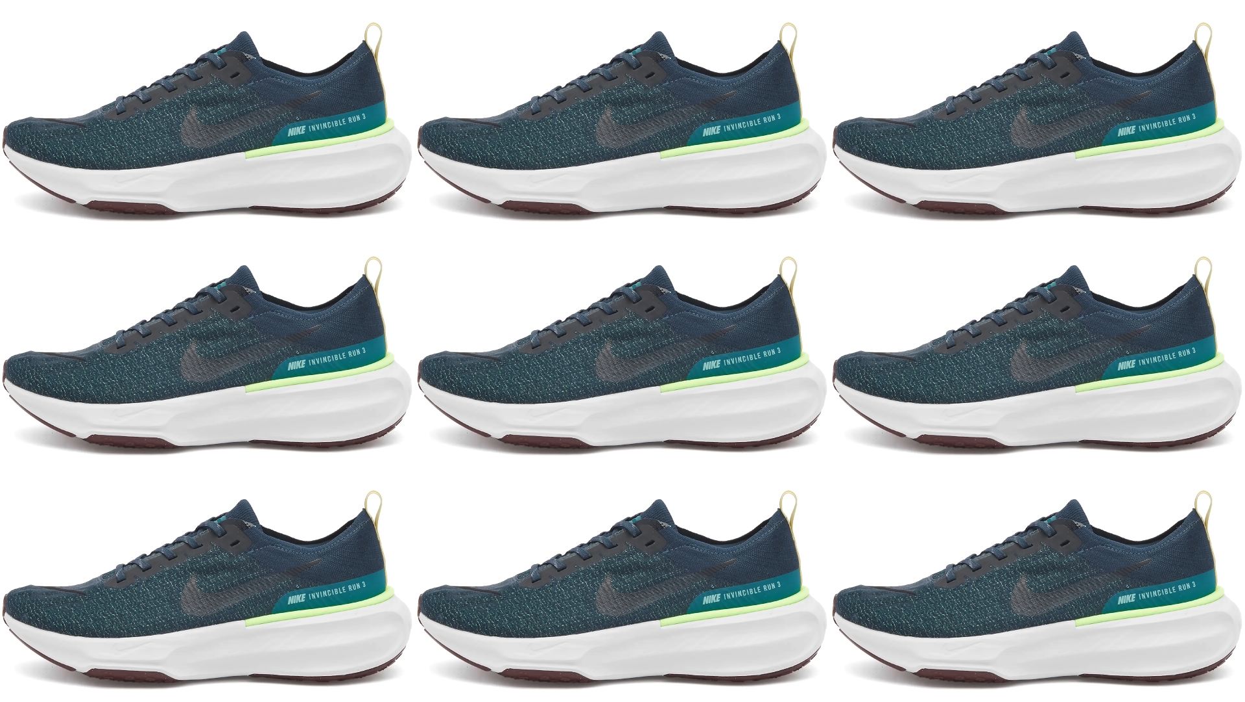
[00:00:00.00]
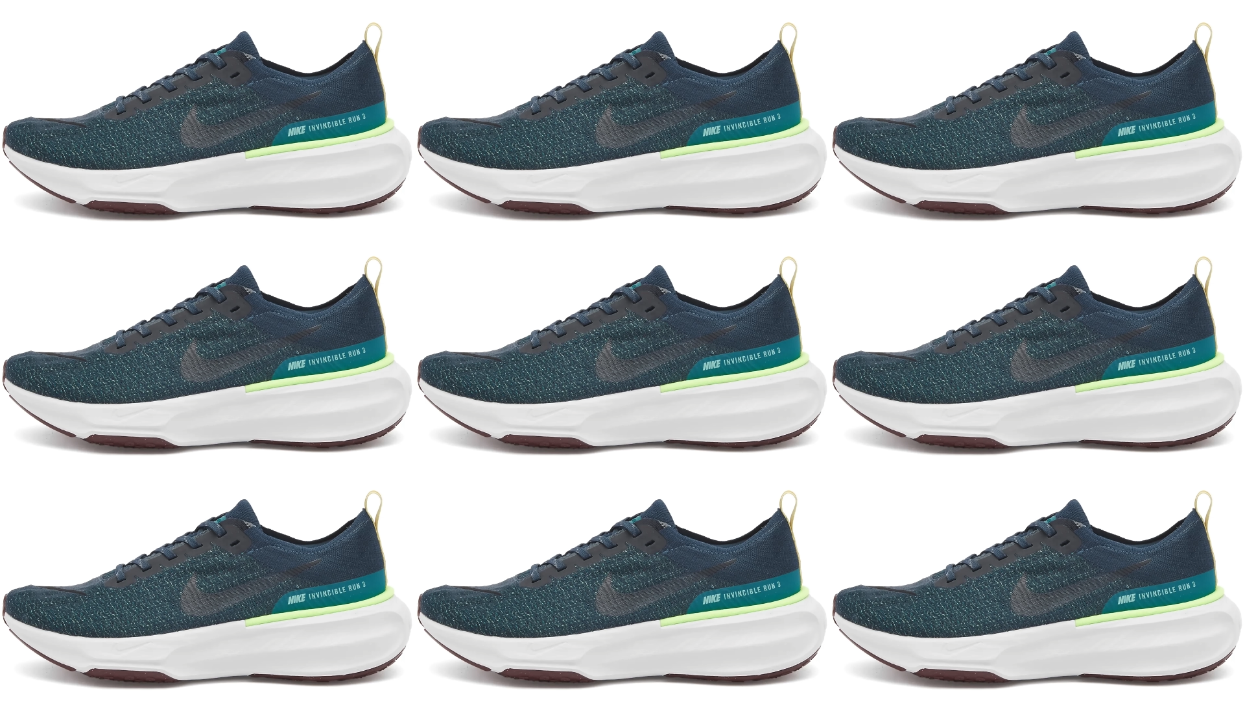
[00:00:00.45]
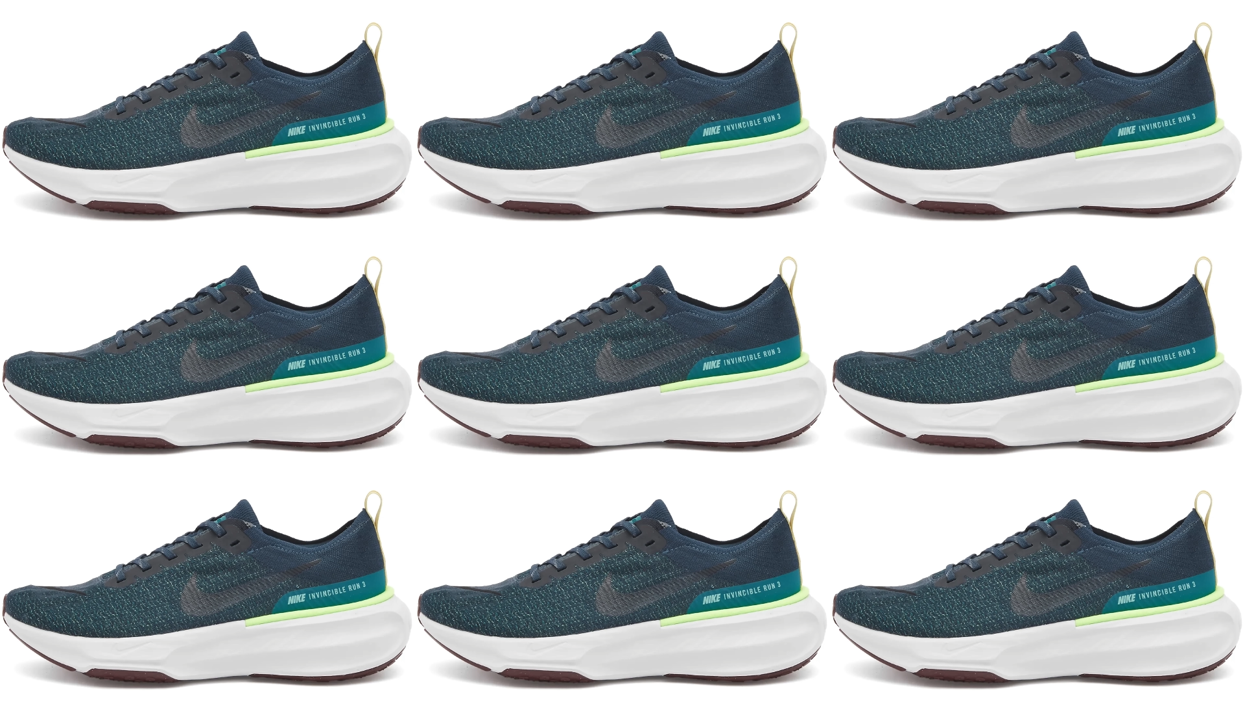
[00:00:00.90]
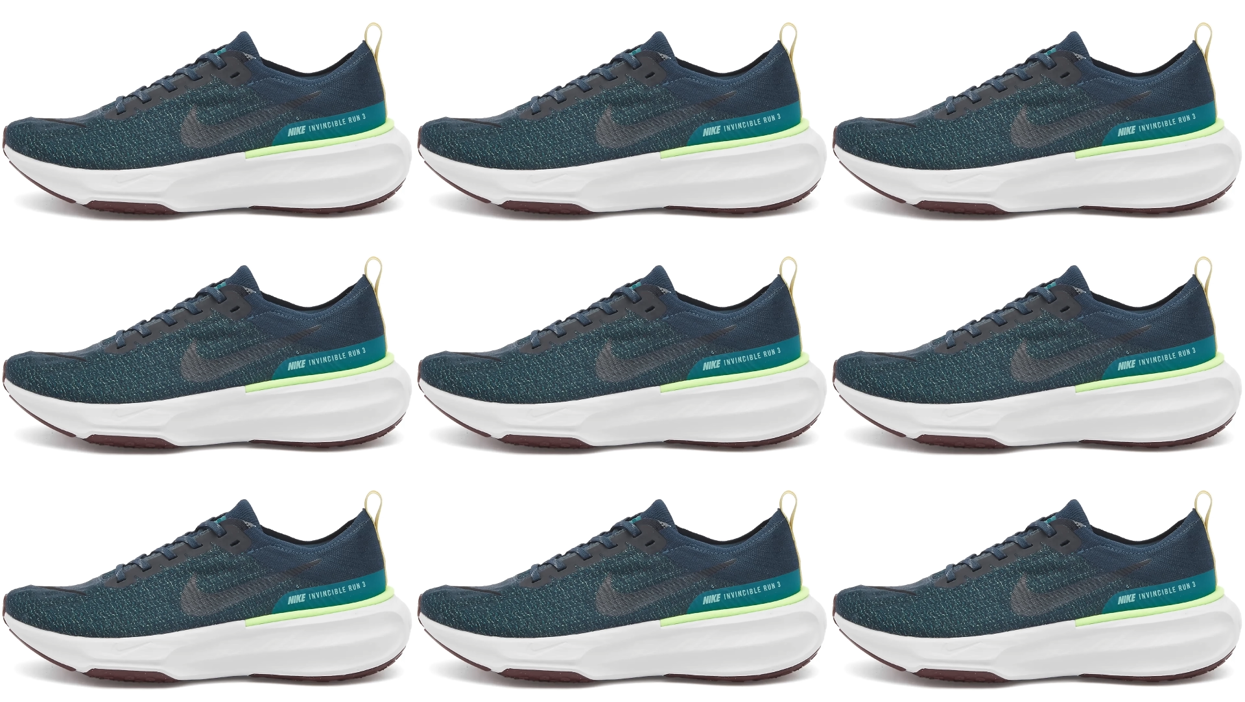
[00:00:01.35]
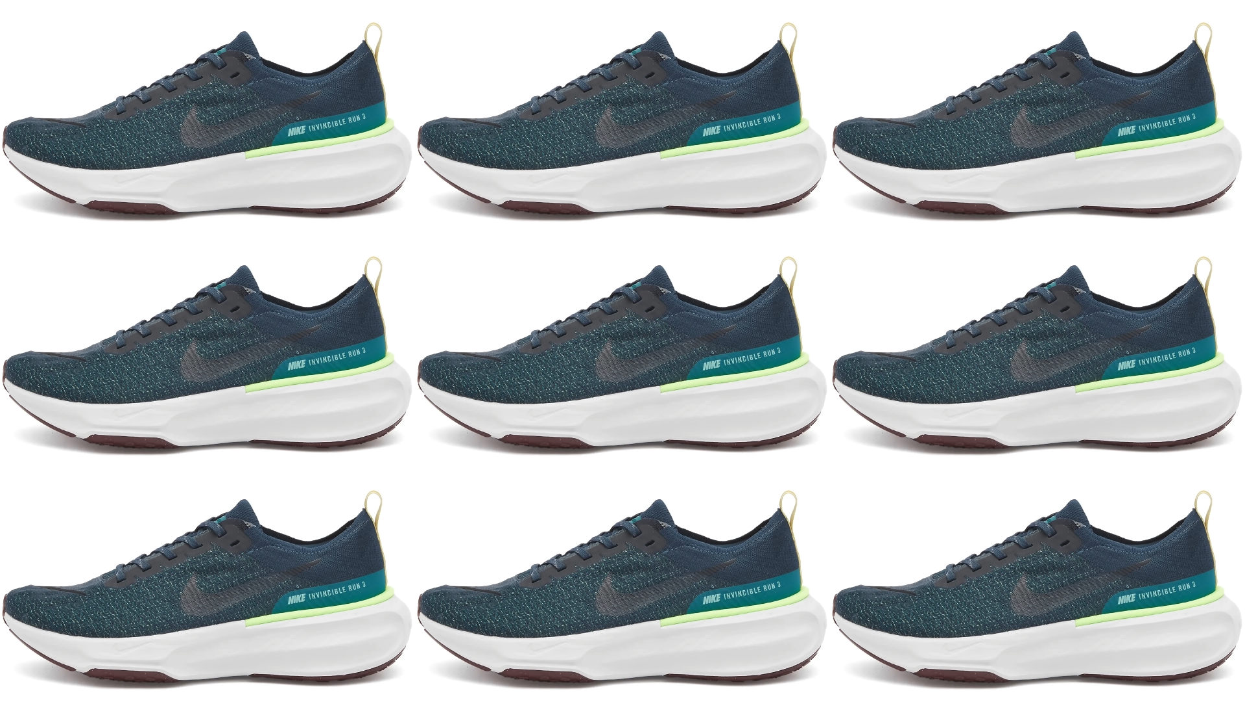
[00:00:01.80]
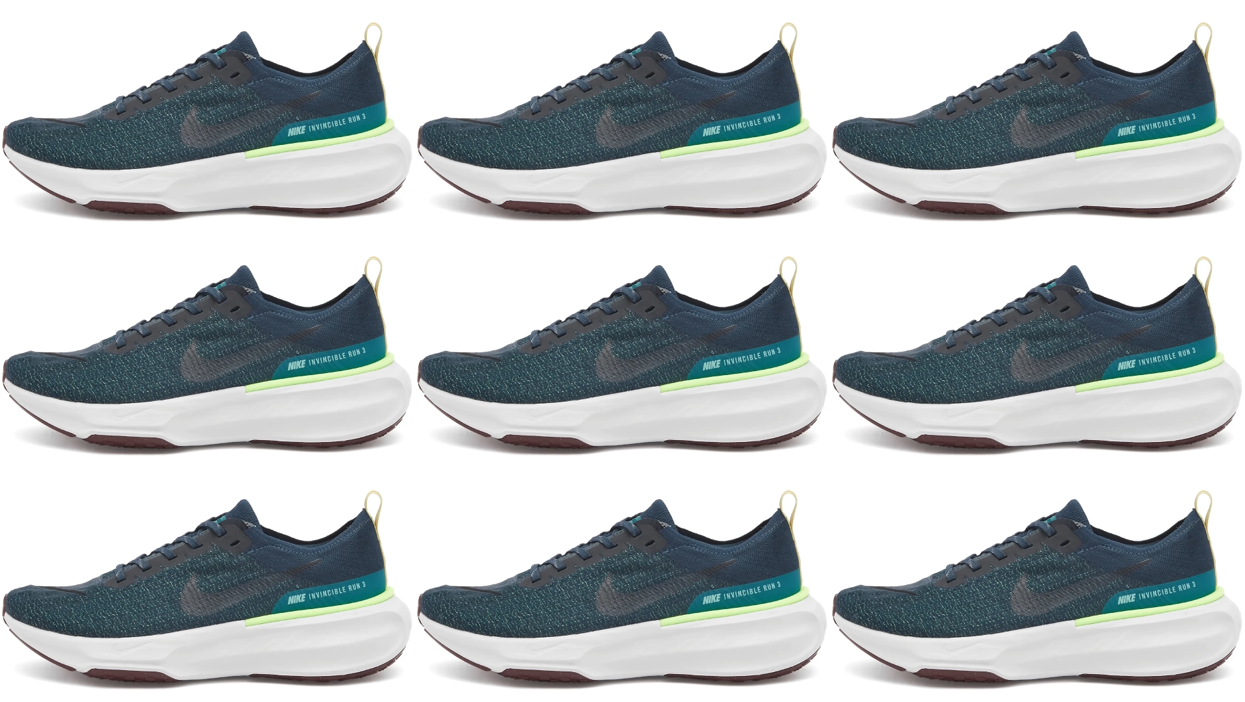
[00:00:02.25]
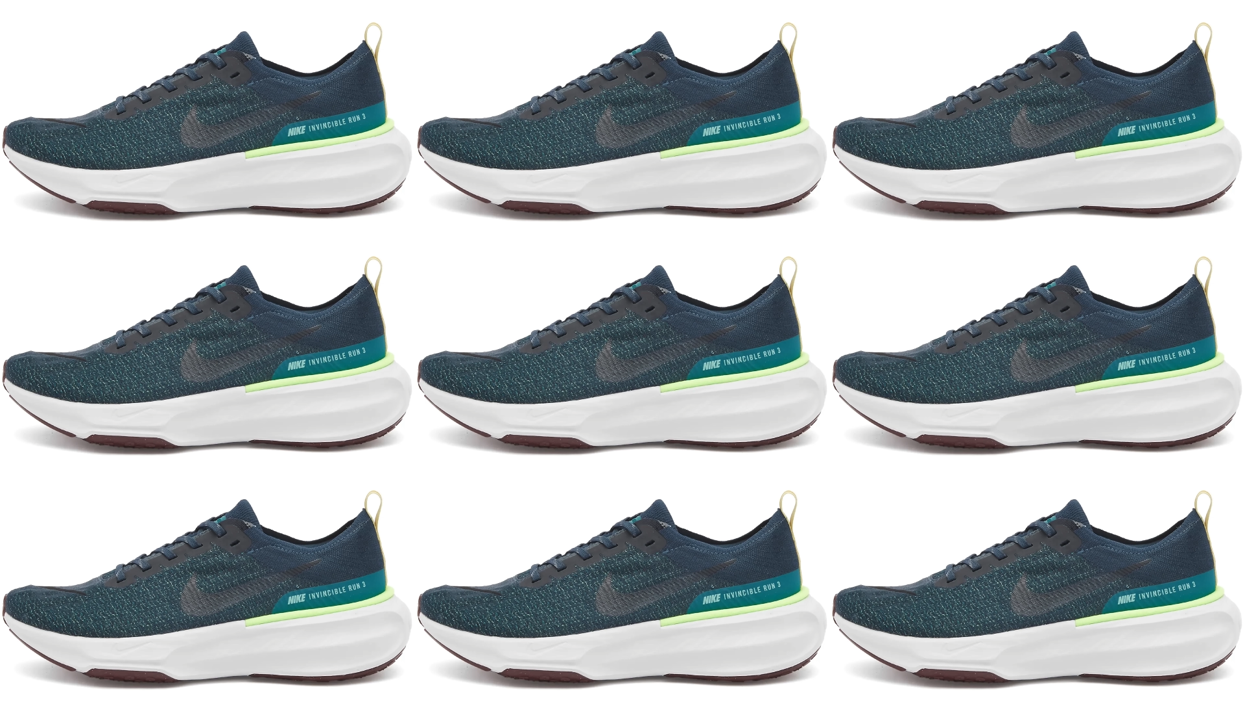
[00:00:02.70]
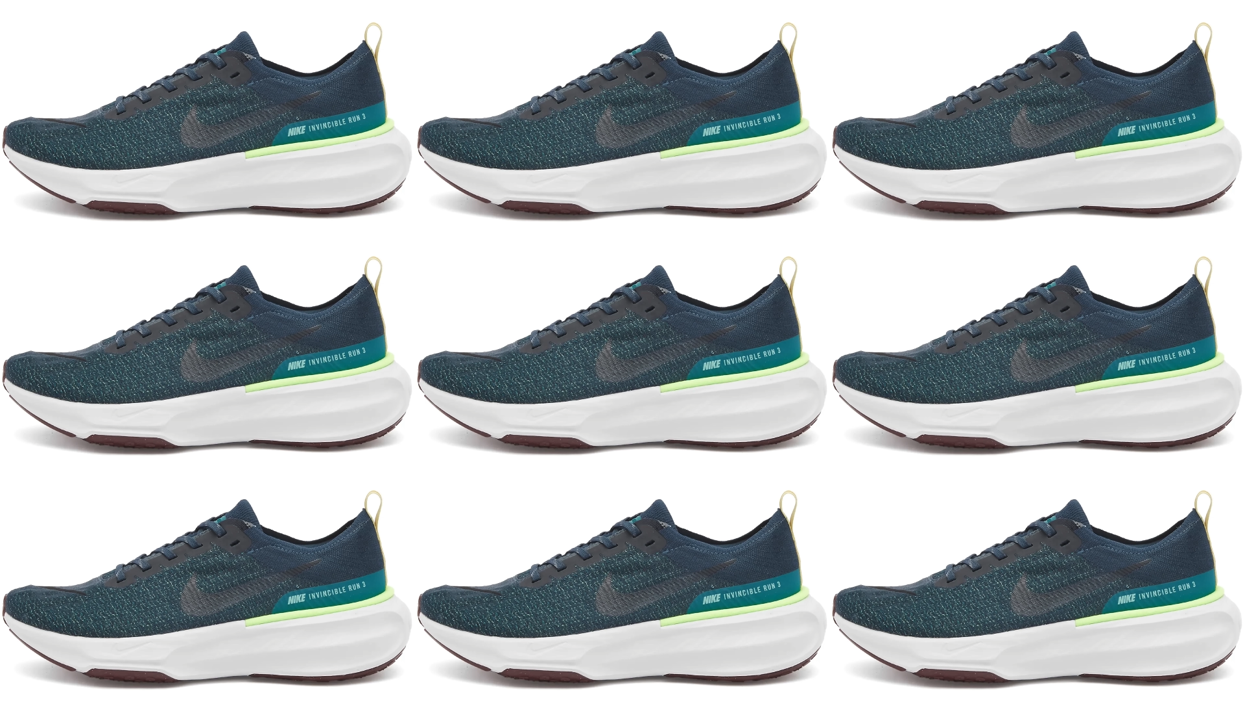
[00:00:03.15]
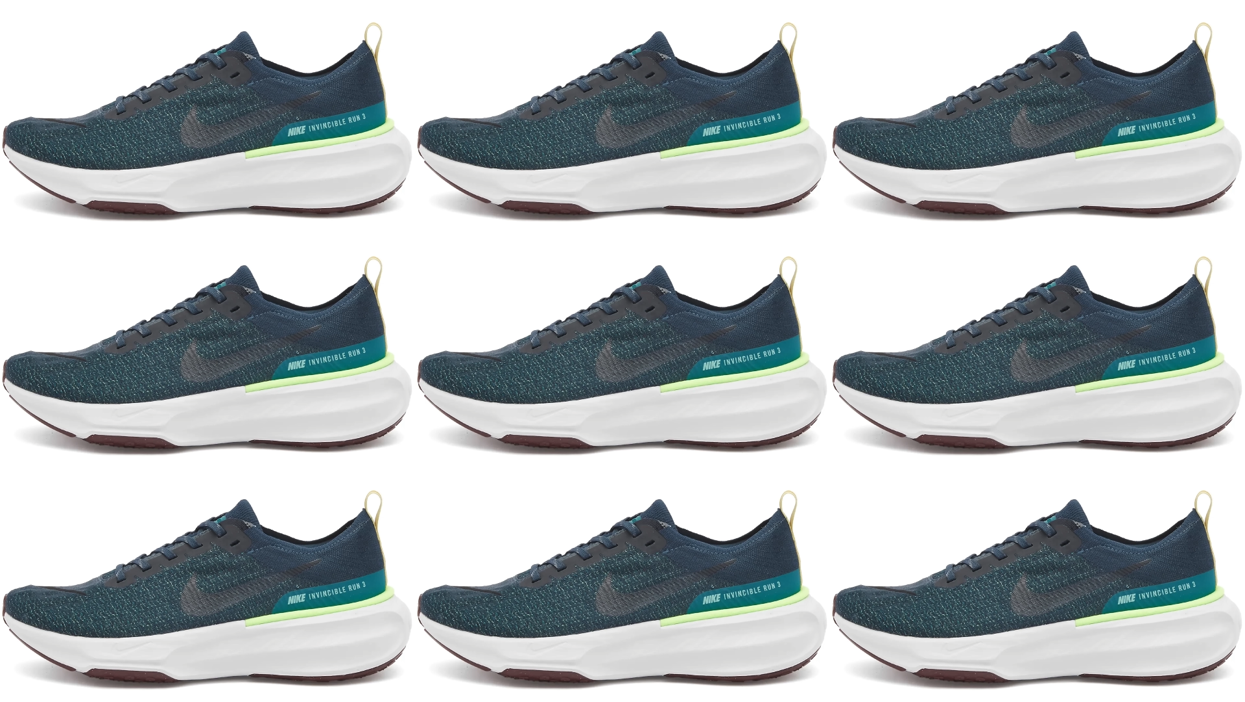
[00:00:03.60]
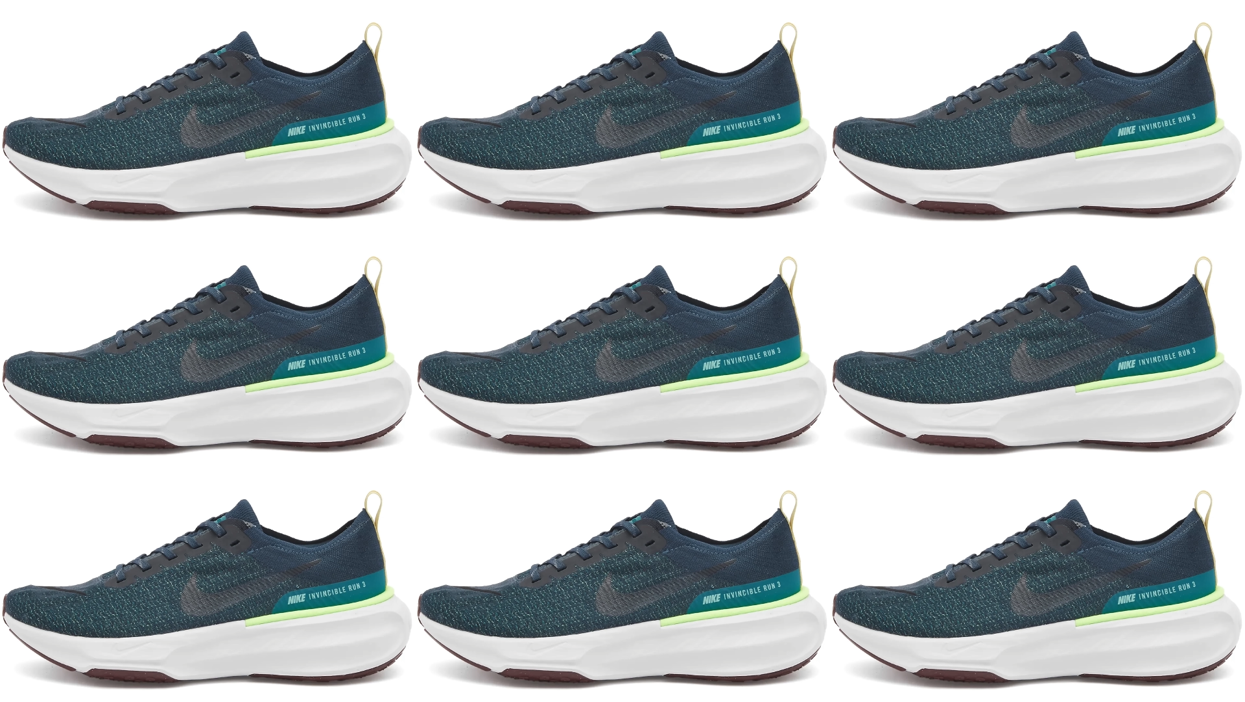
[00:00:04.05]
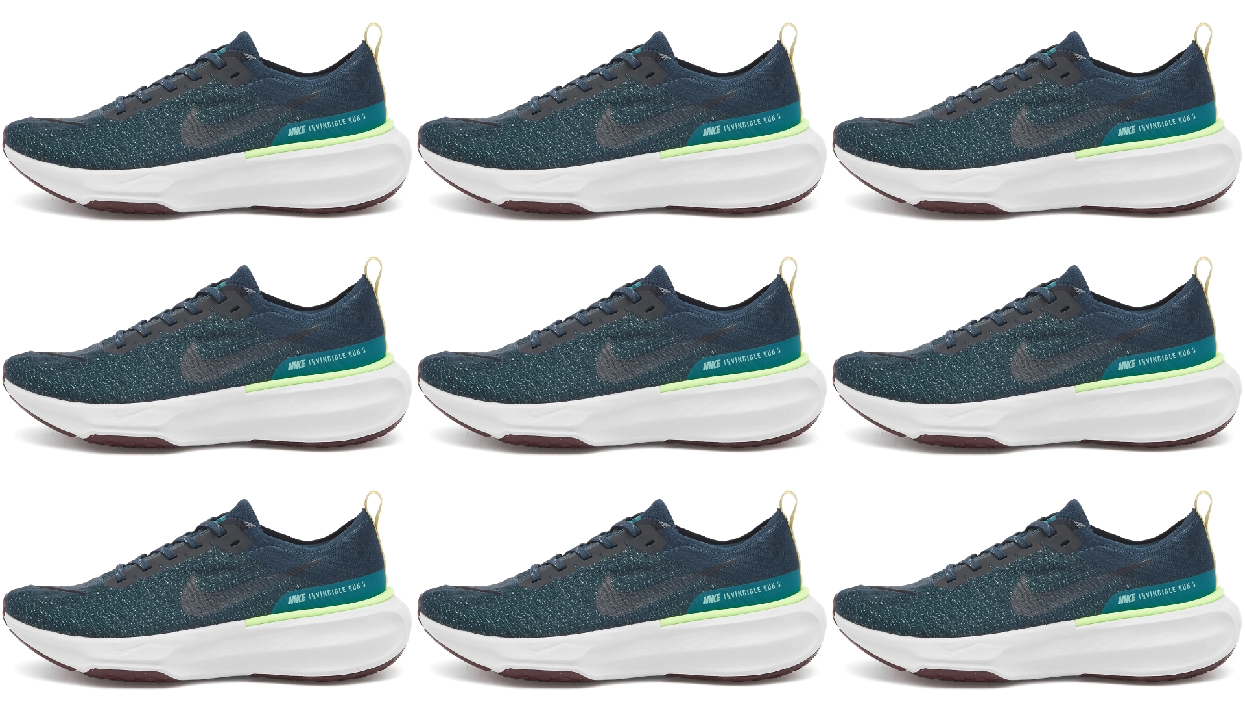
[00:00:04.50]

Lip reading: No face is visible, so there are no lips to read.